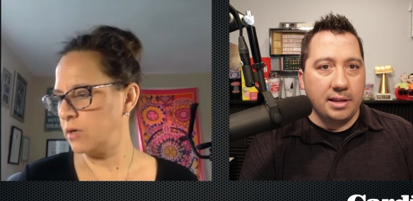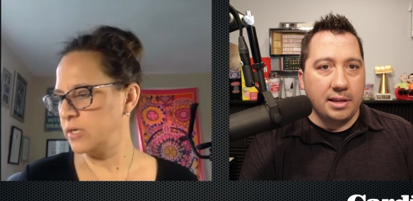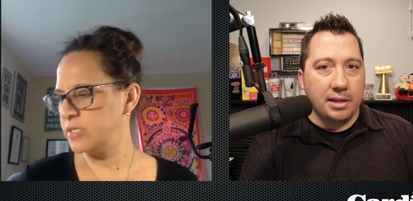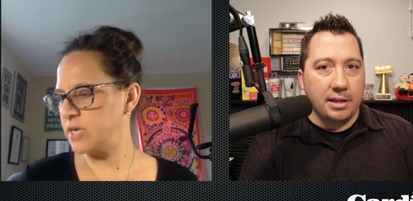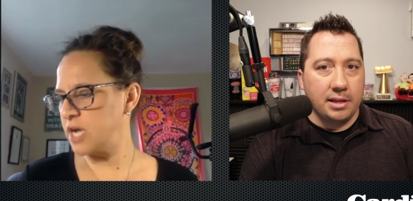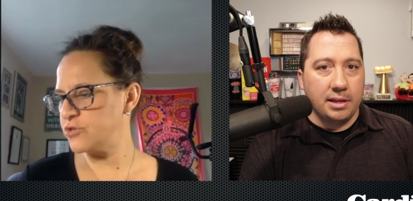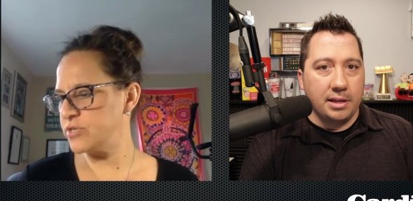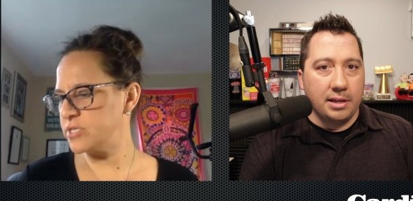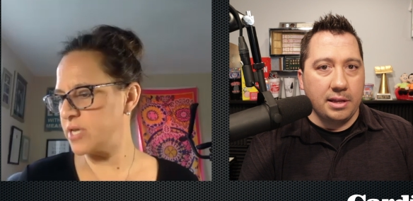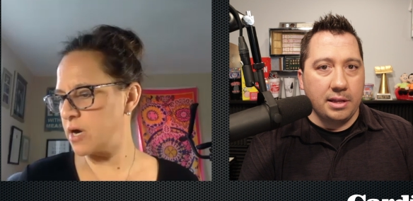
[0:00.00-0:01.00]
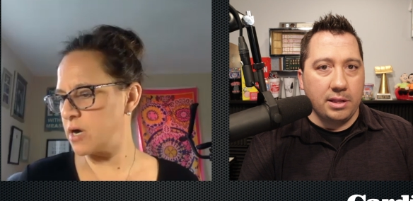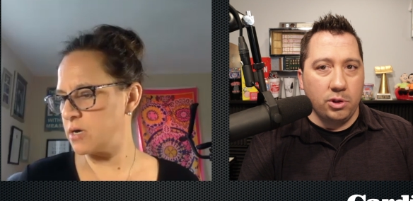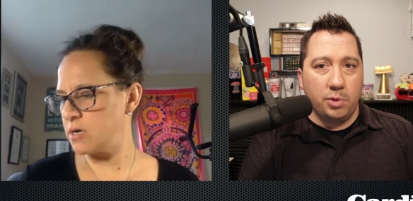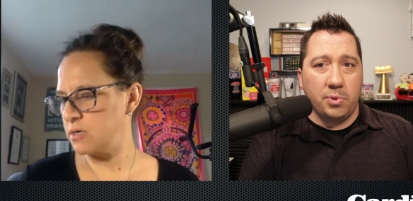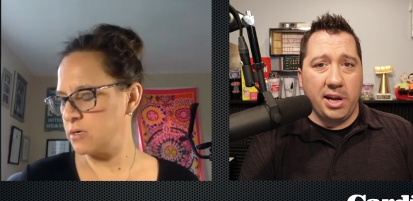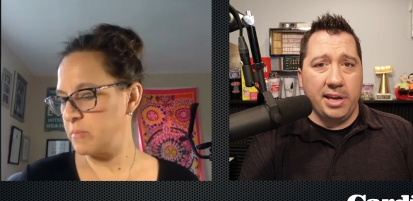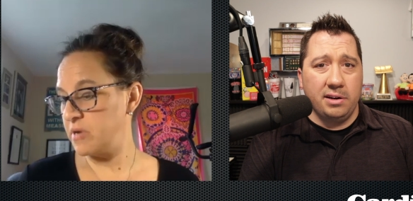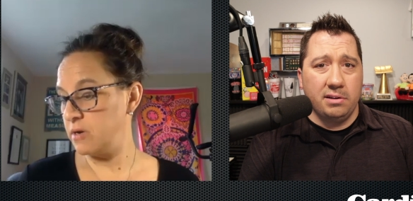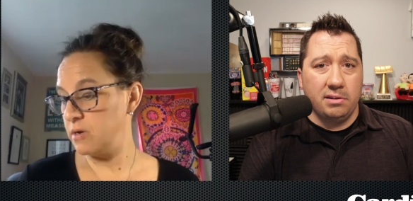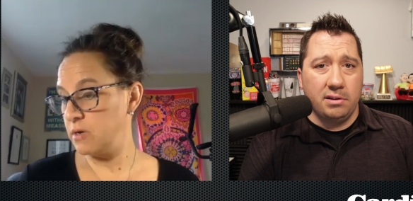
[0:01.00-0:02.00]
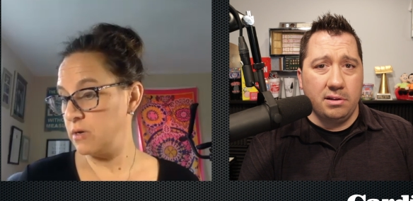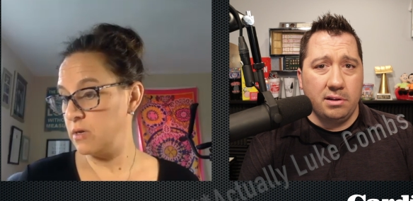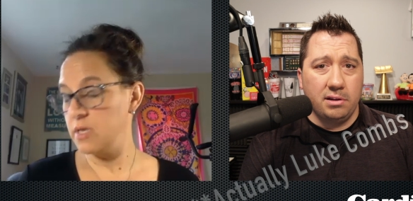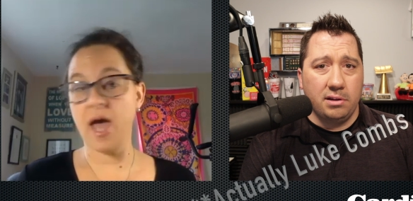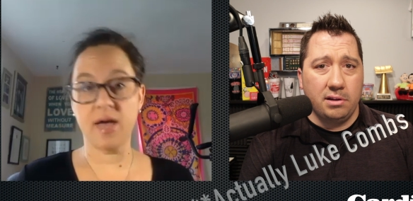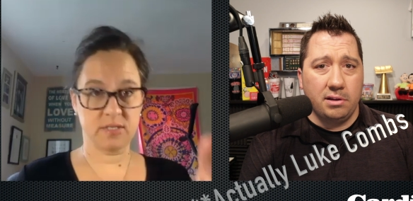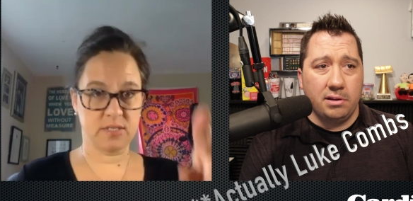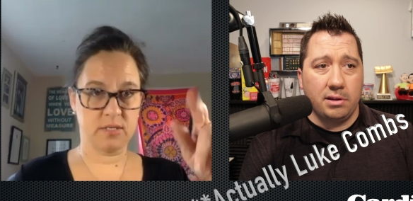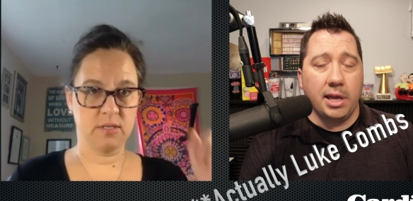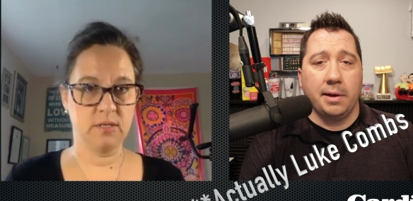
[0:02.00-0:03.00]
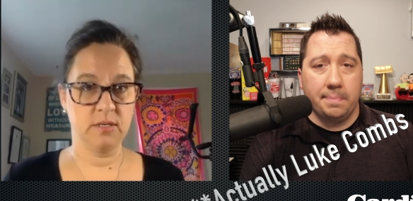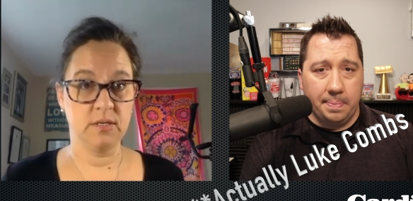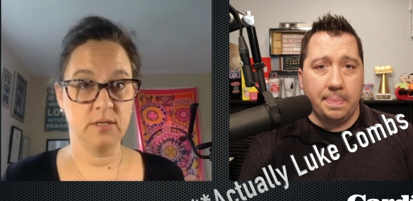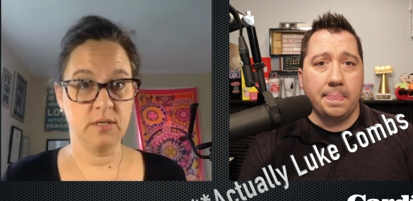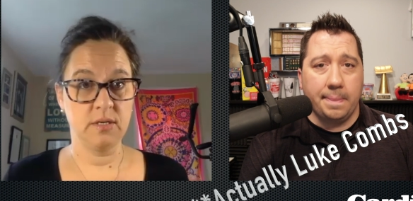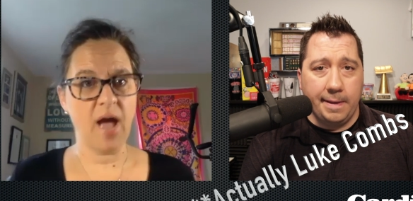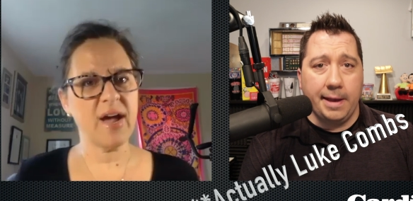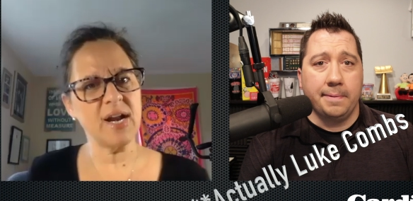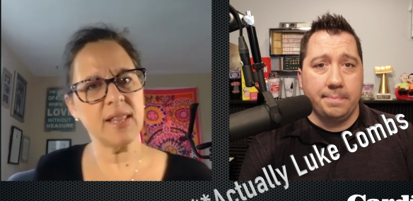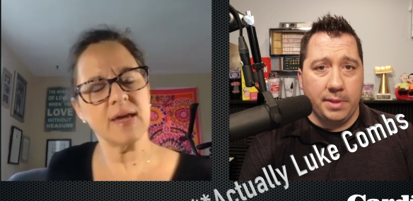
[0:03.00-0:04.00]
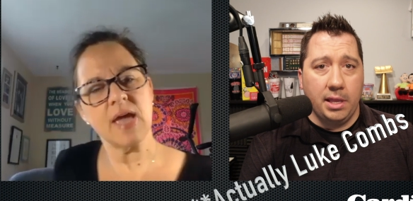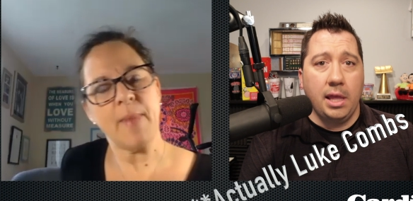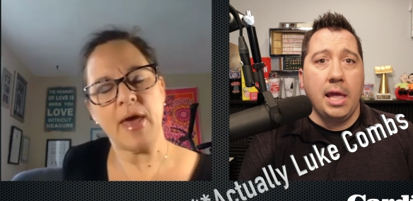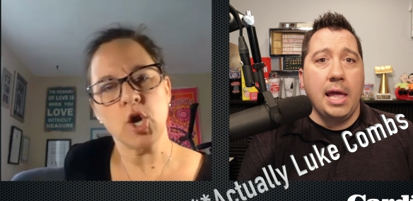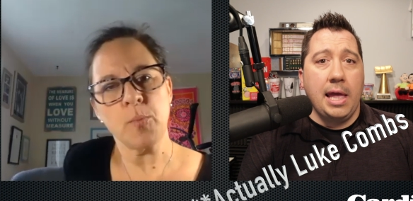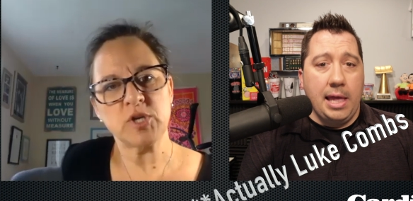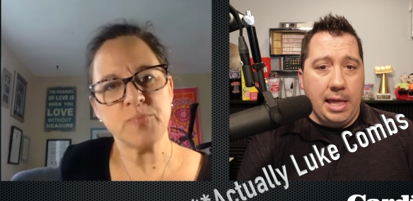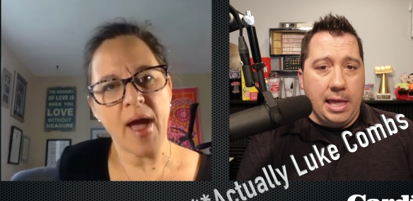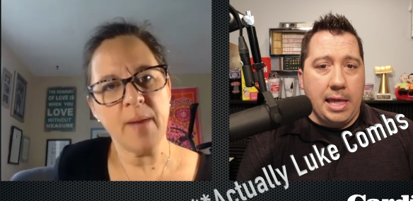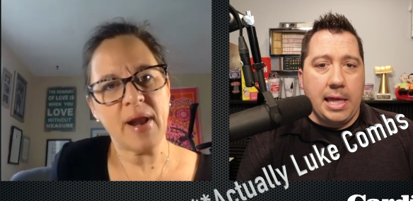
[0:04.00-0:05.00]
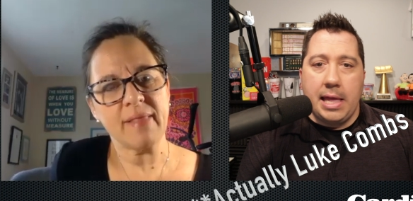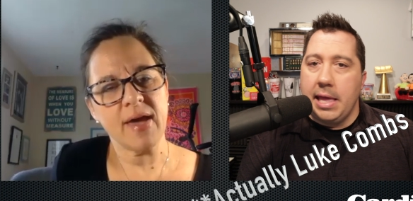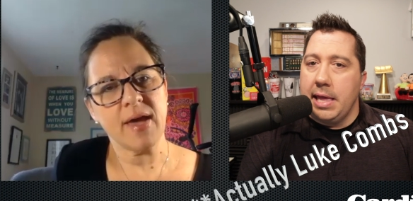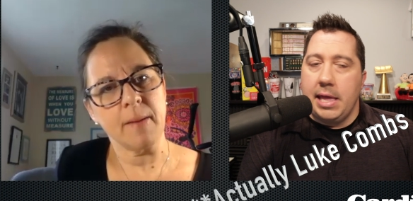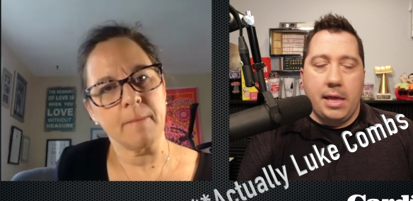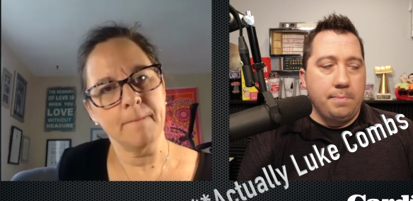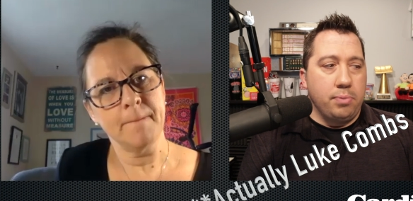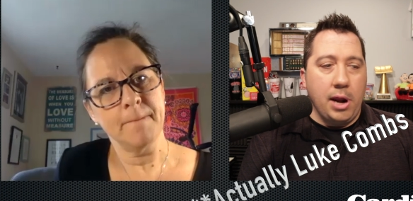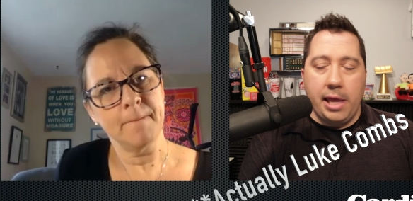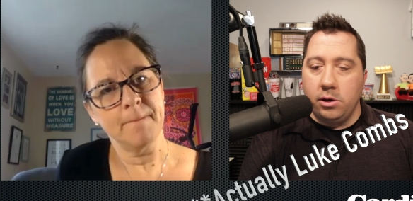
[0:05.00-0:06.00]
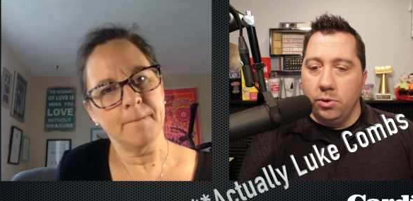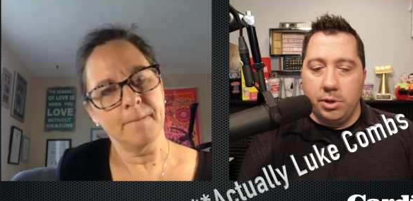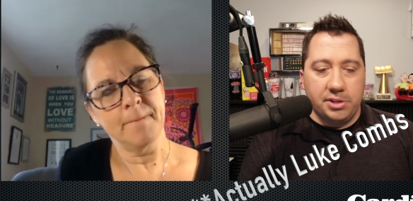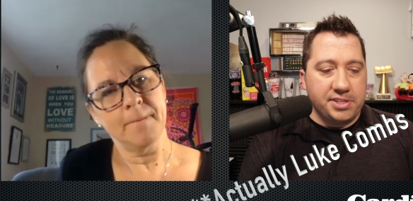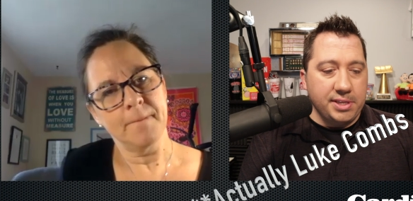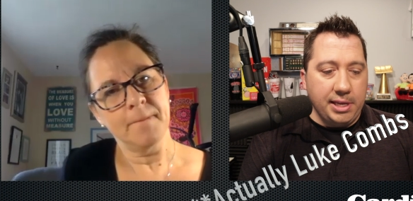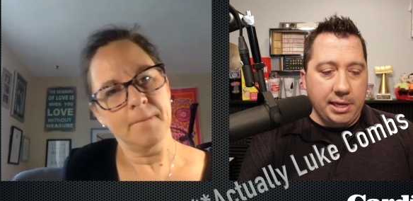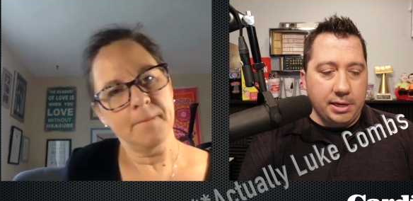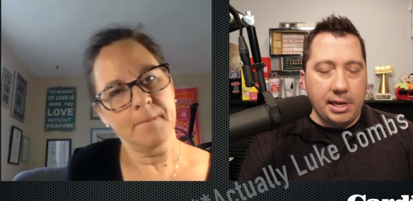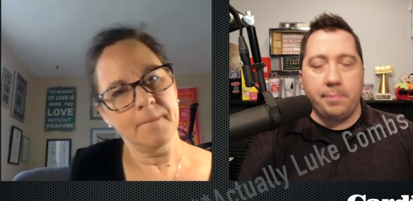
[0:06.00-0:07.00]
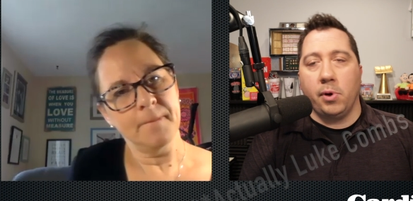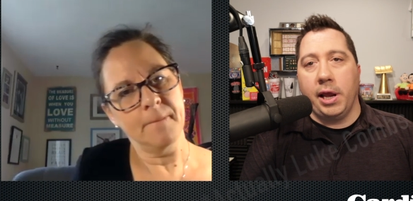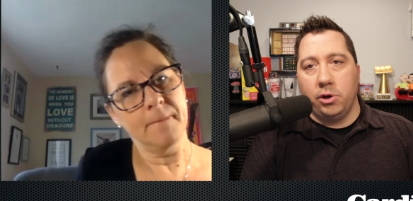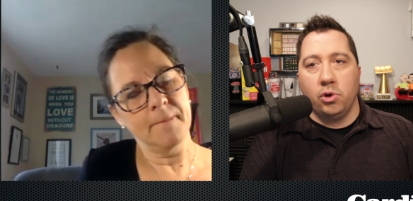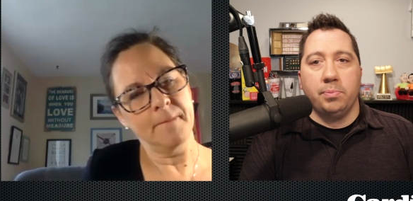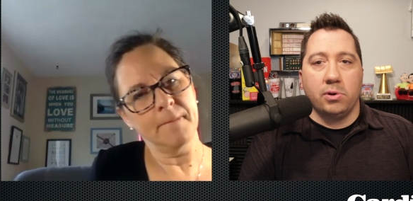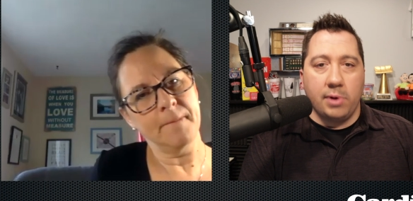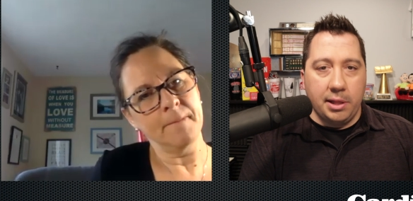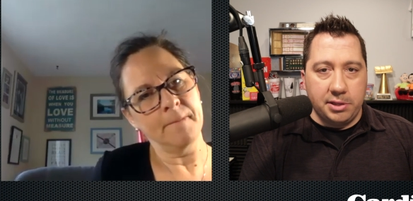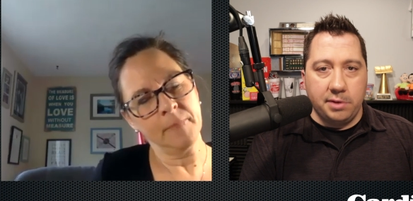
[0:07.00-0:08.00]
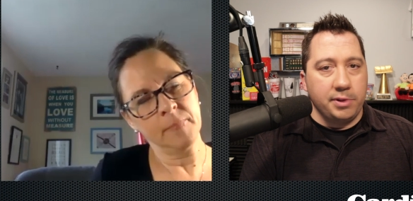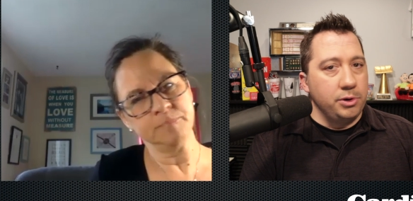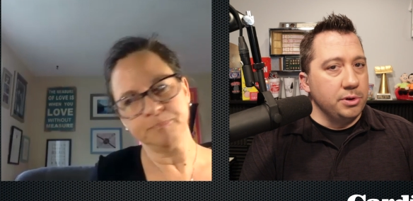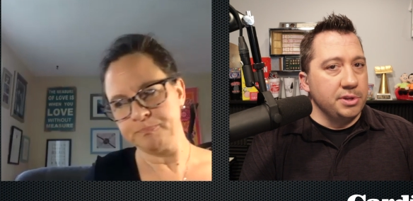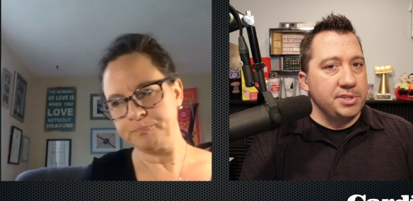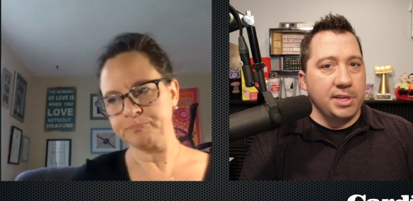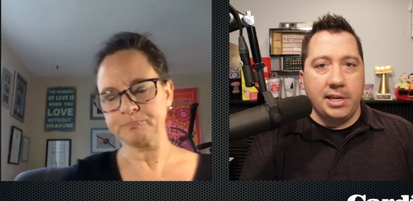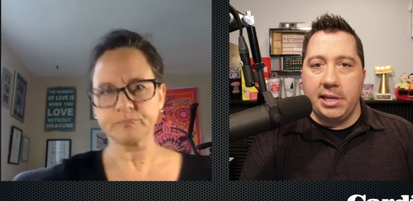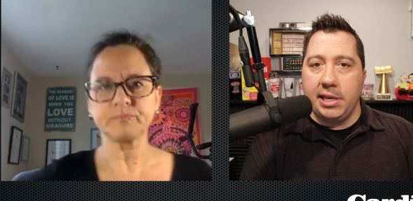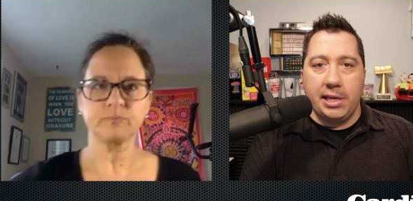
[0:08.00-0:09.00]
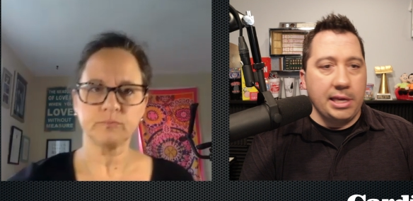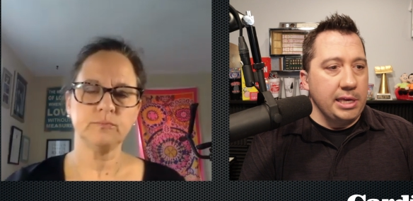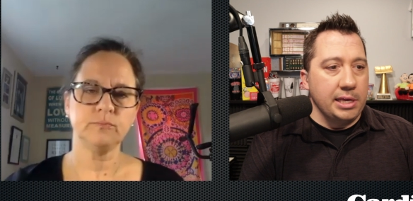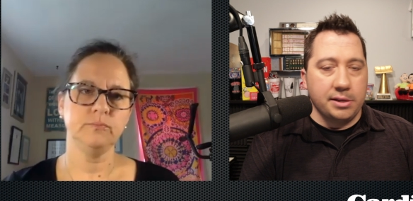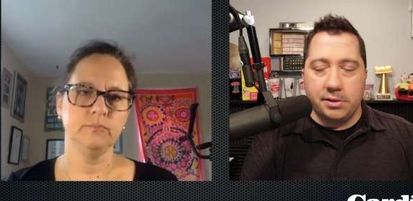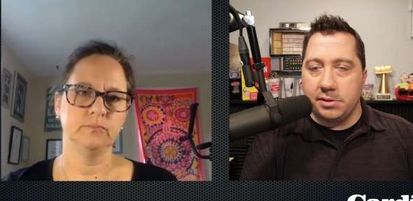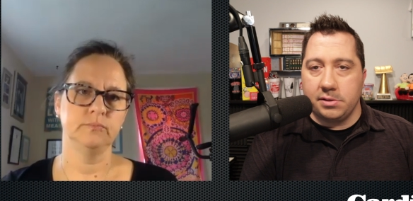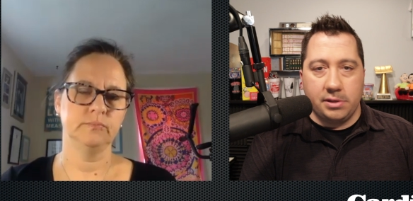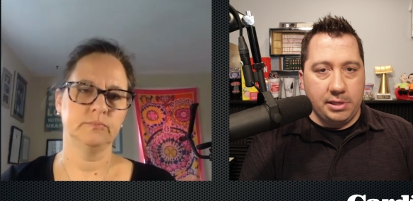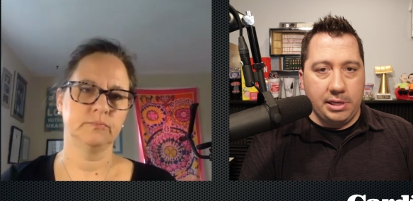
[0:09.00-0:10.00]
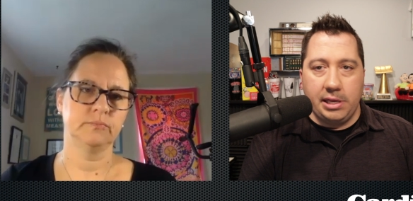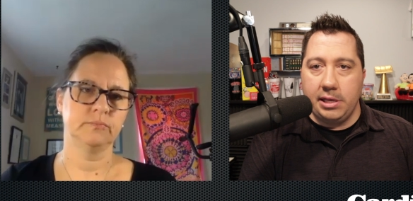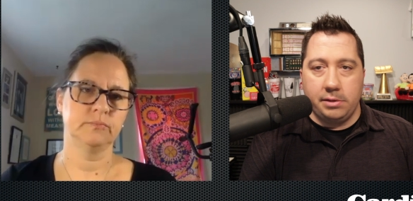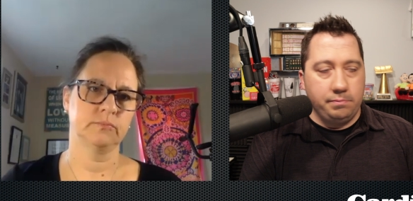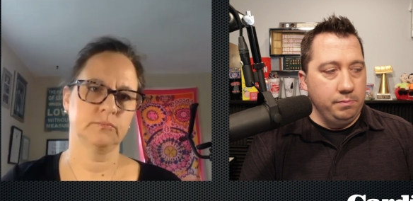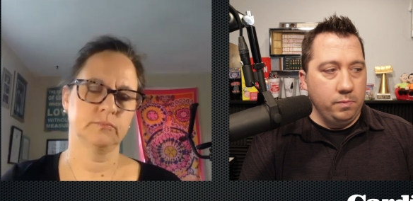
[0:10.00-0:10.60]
Speaker 1: he's a country singer. Luke Bryan. Yes. Yeah. I kind of like him. I don't know much by him, but I like him
Speaker 2: brand new to the scene, not brand new, but relatively new to the scene. He he is he, he